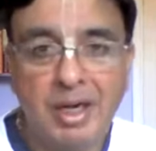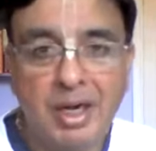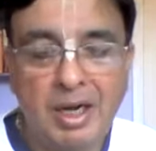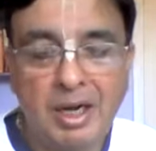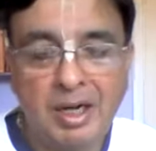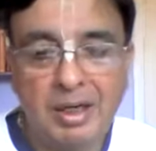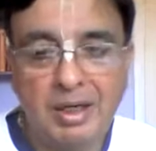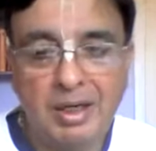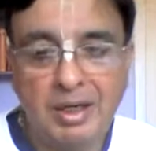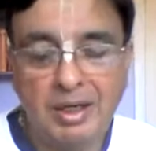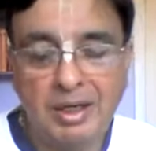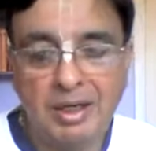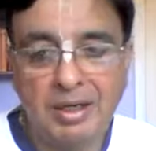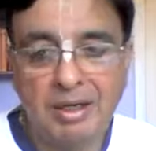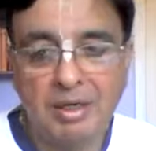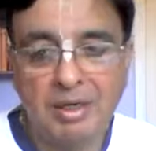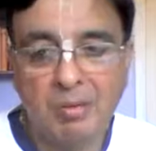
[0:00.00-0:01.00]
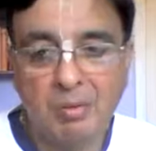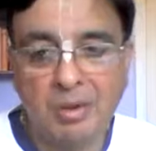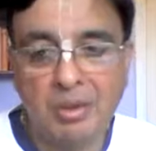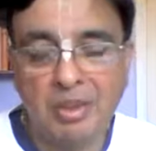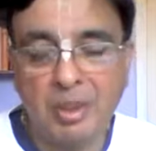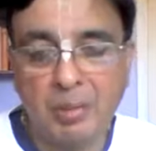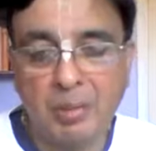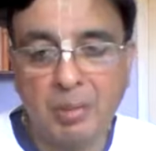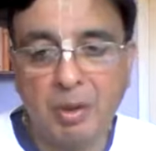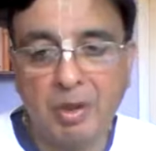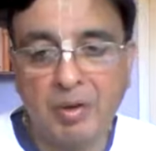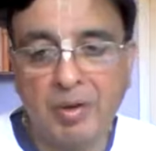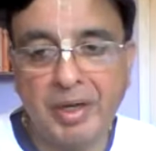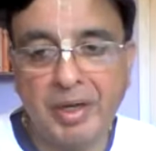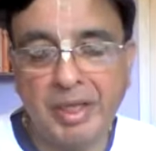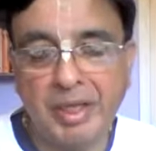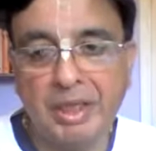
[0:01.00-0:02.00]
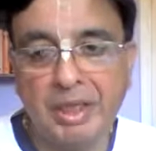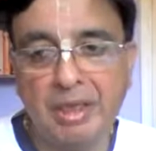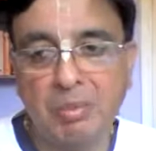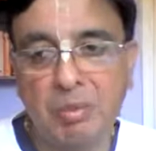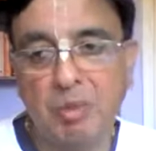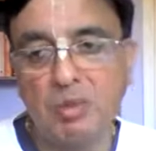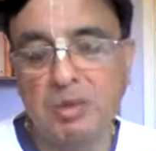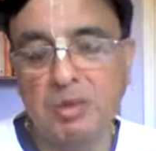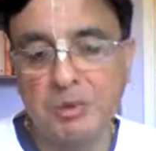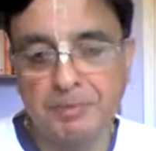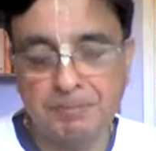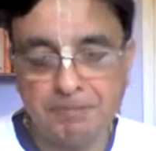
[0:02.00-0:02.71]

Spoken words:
and what they're portraying in that mood.